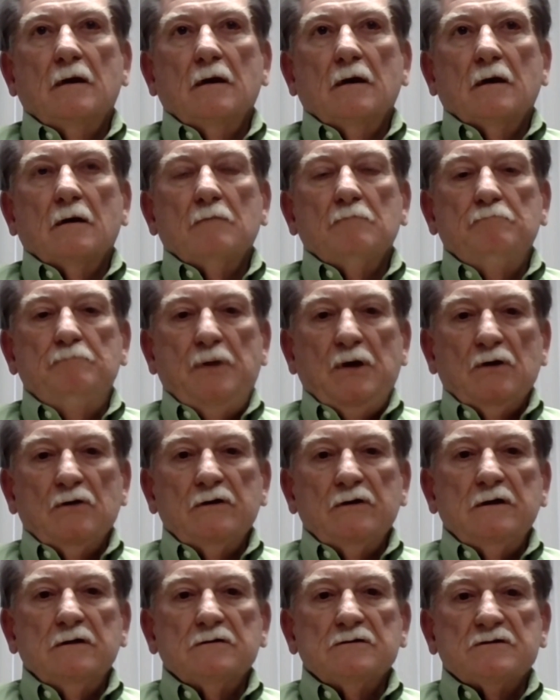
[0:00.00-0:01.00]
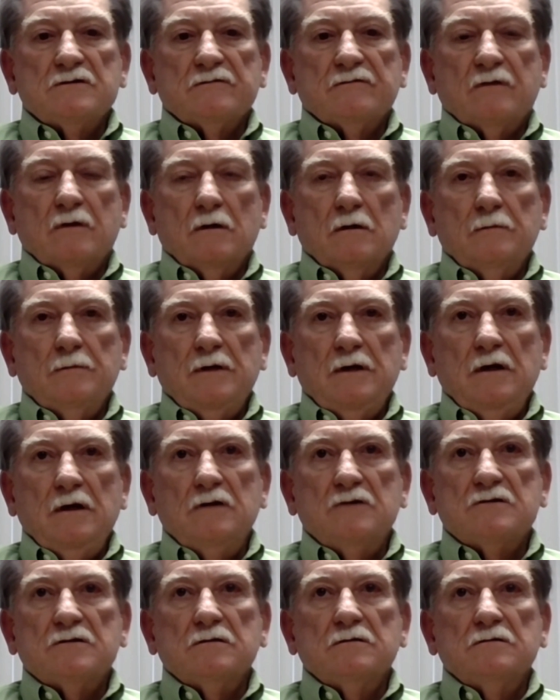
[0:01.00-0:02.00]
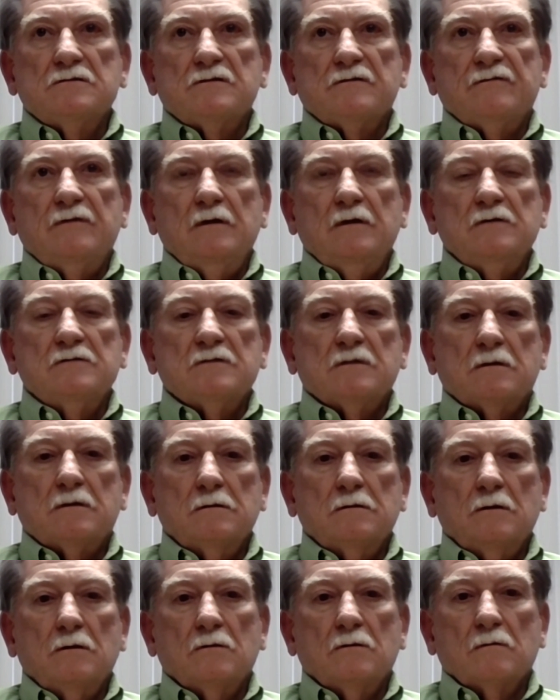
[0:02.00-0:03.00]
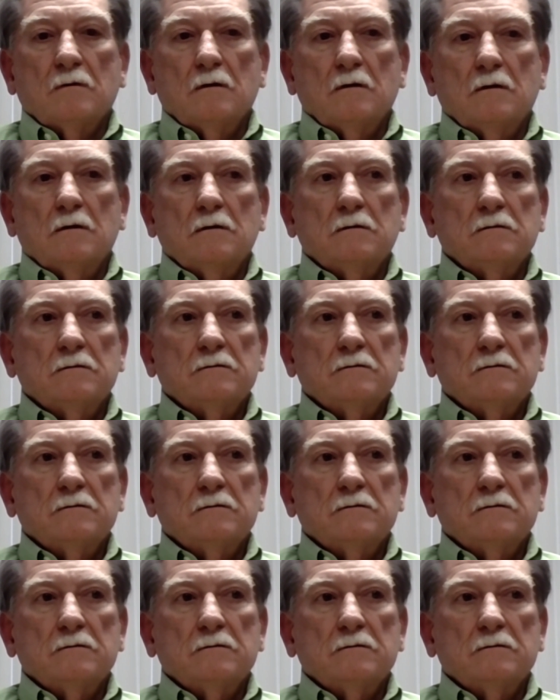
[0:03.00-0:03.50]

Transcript: billions of combinations of things that can go wrong.